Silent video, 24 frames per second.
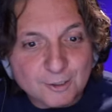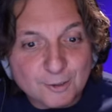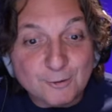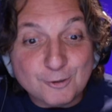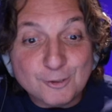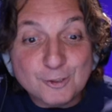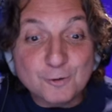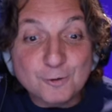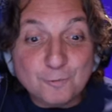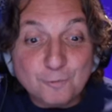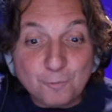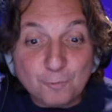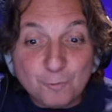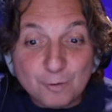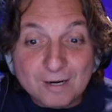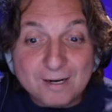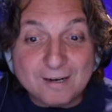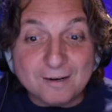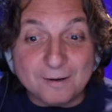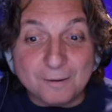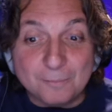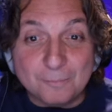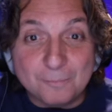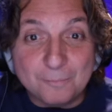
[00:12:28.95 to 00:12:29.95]
Use your
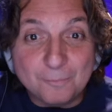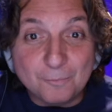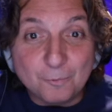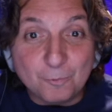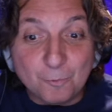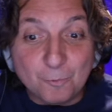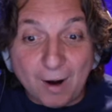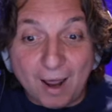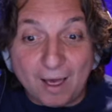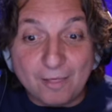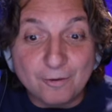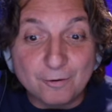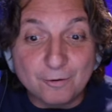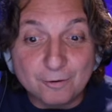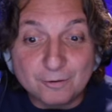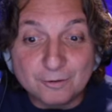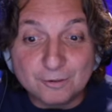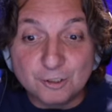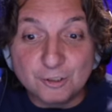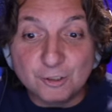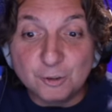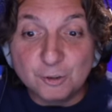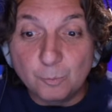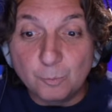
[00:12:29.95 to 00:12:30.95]
freedom, rather,
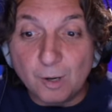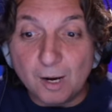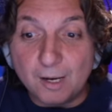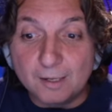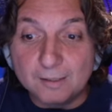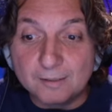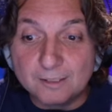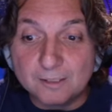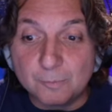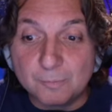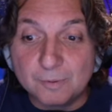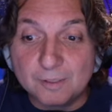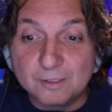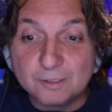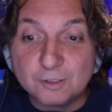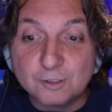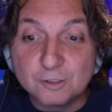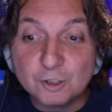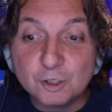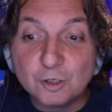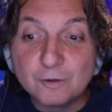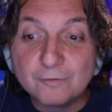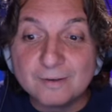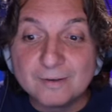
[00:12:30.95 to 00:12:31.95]
to do what? To be
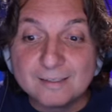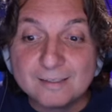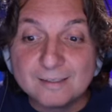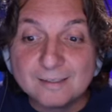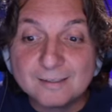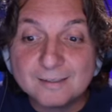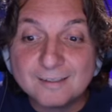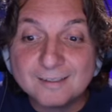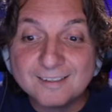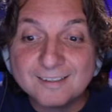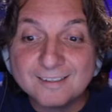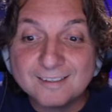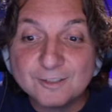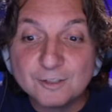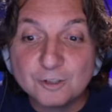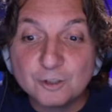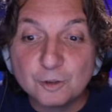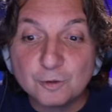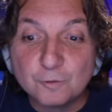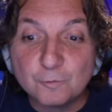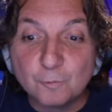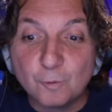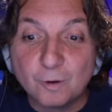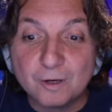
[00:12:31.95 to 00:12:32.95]
servants,
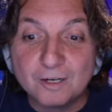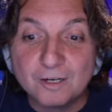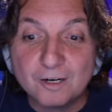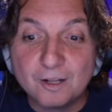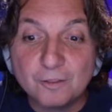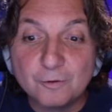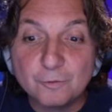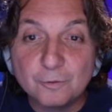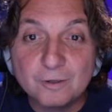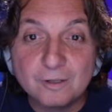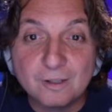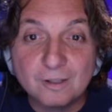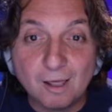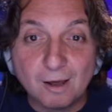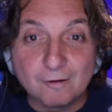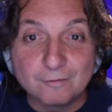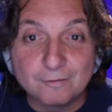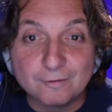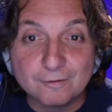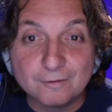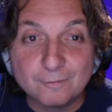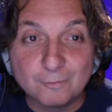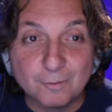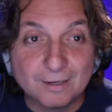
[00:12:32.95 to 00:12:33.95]
serve one another in
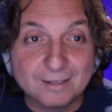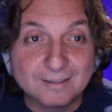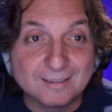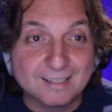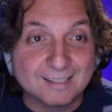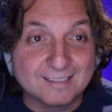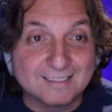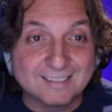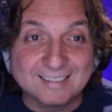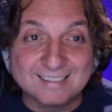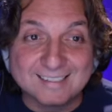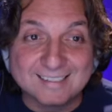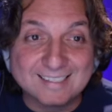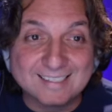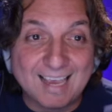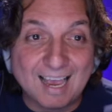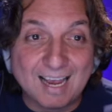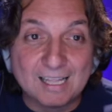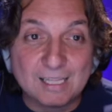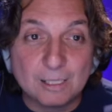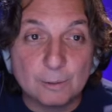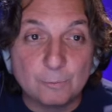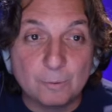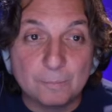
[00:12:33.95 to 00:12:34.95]
love, right? That's
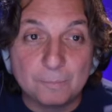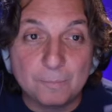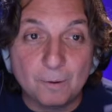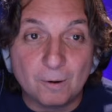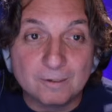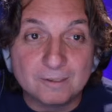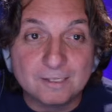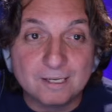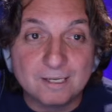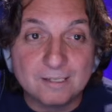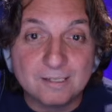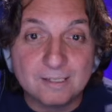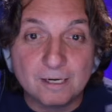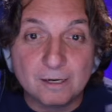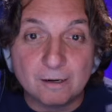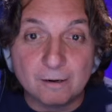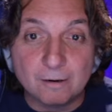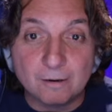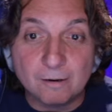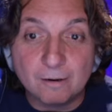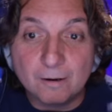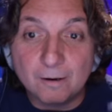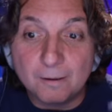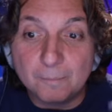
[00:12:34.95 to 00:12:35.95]
exactly what Paul says here.